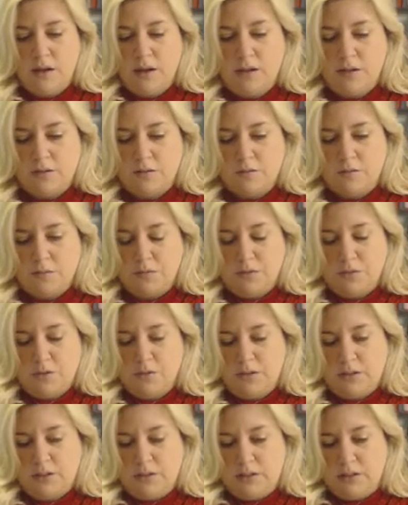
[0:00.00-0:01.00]
and
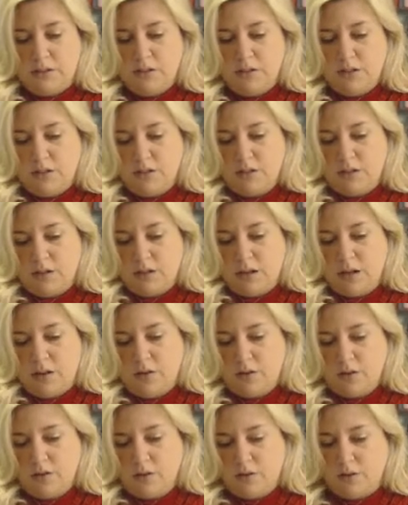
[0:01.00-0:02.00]
remove the lid to the
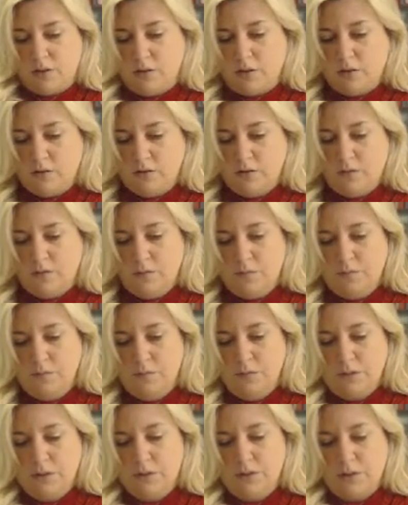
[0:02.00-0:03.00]
alcohol
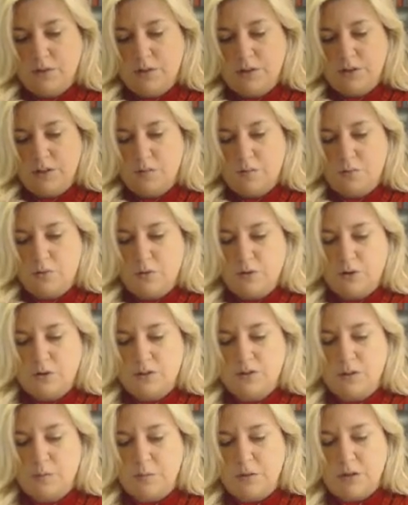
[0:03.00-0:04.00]
so I can pour
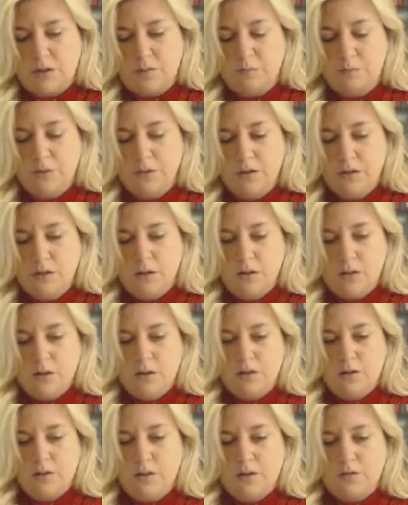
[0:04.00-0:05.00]
some in.
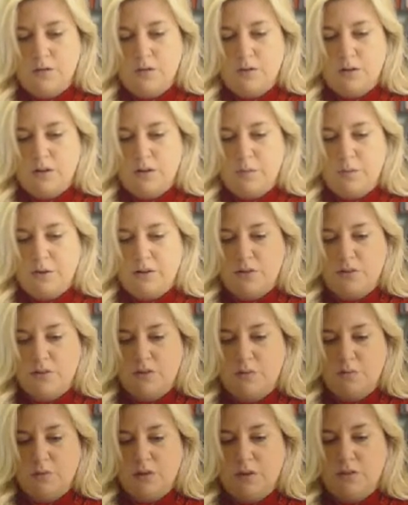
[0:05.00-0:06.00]
Hopefully I don't make
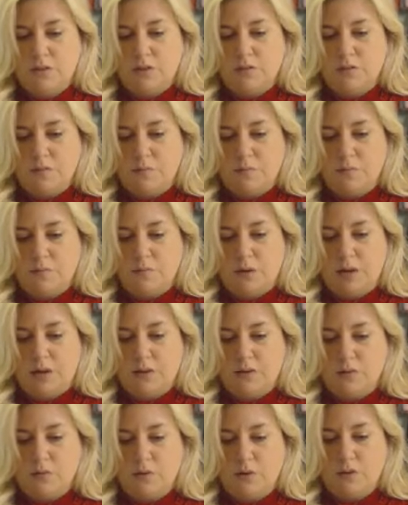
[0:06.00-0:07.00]
too much of a
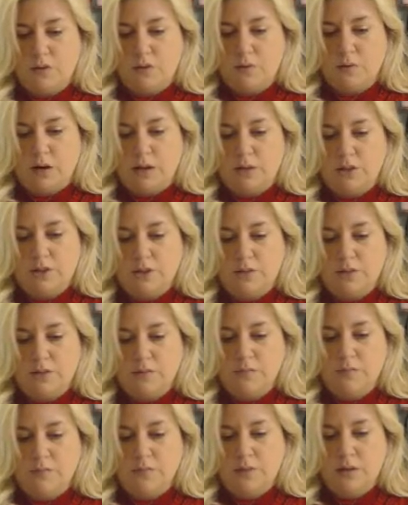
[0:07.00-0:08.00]
mess while you're
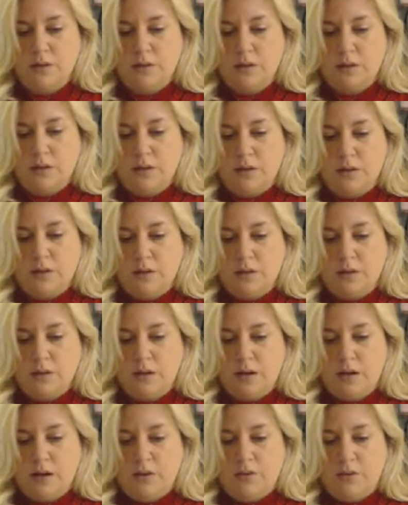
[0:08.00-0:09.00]
watching.
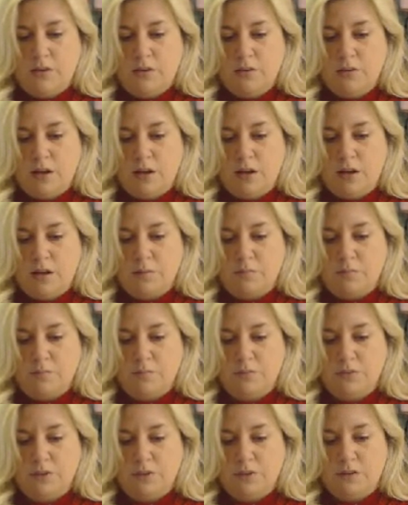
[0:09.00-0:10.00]
The other
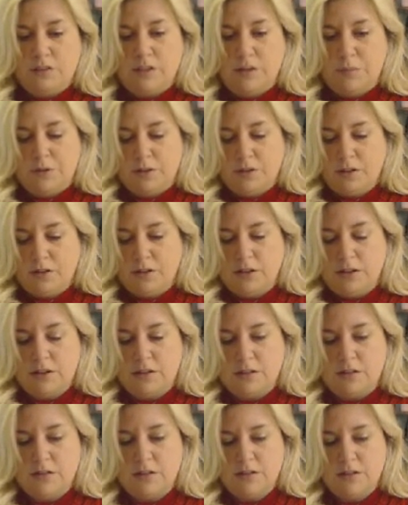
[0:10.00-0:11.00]
little tip here
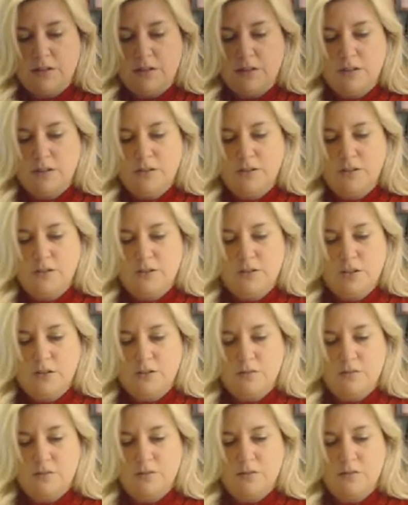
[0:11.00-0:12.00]
is
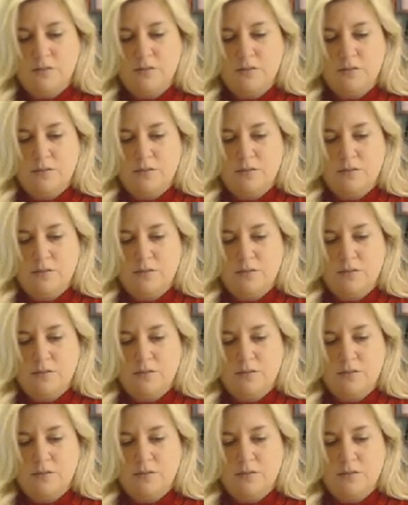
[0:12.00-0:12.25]
don't